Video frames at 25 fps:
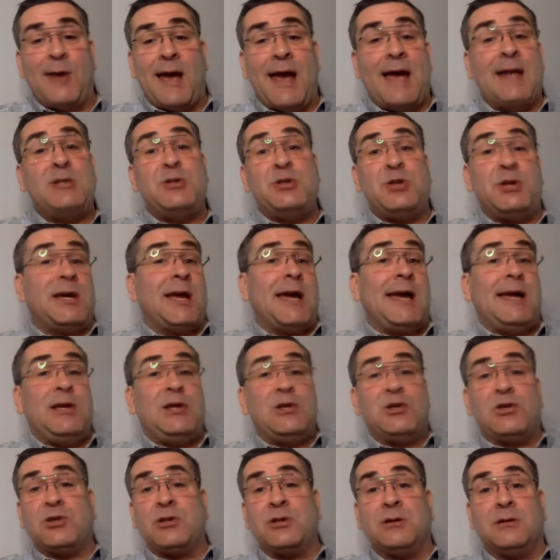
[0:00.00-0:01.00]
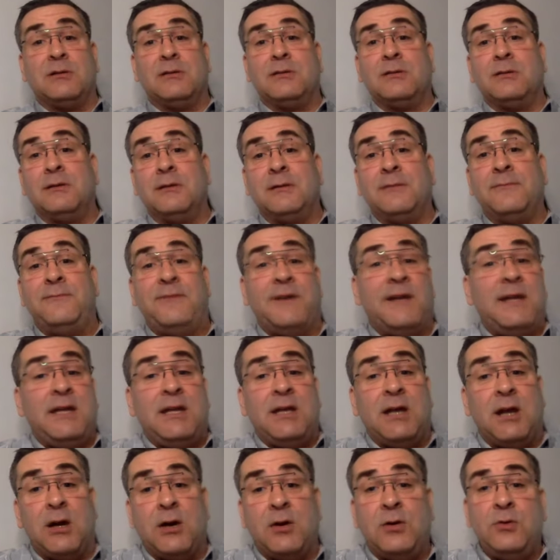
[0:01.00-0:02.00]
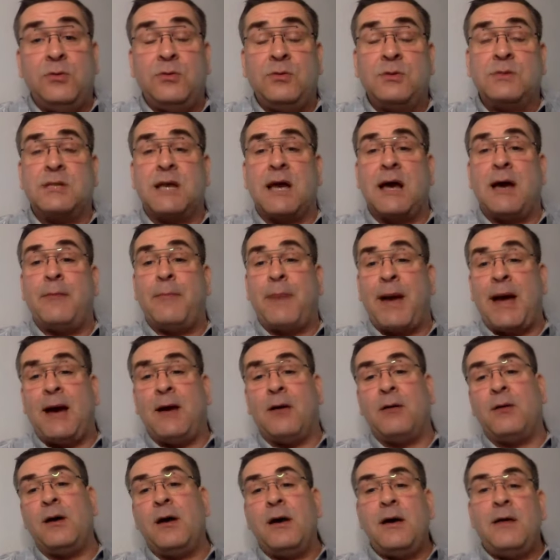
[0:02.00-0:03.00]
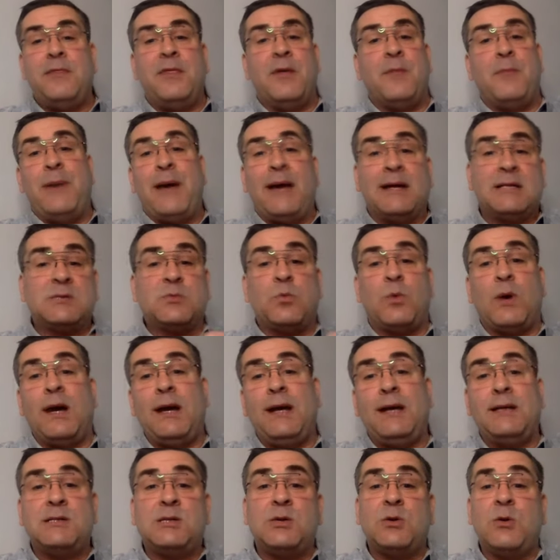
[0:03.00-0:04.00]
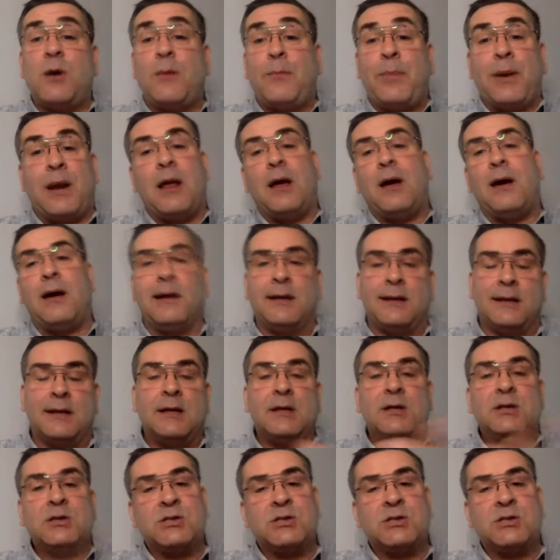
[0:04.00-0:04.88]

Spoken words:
educational videos about the best way to apply